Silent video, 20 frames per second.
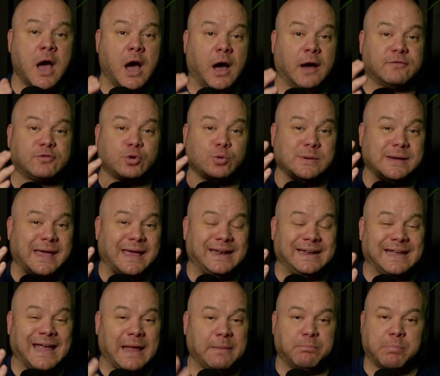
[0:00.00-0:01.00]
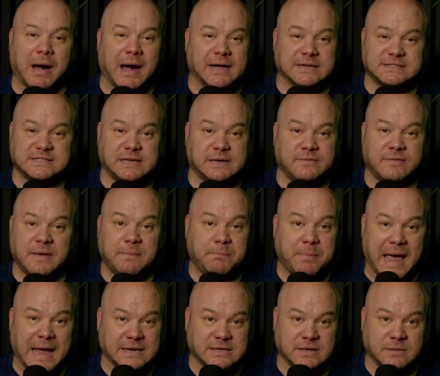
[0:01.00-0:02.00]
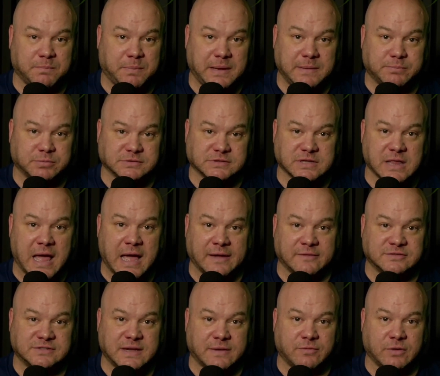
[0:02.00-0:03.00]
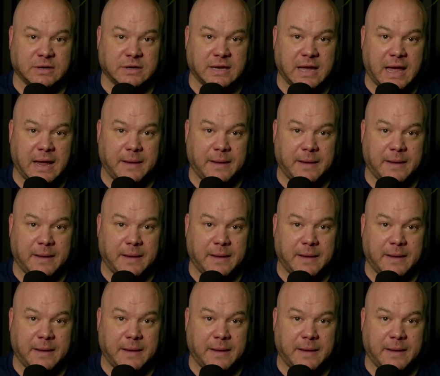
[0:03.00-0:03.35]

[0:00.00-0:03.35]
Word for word: of creating a positive impact in people's lives every day.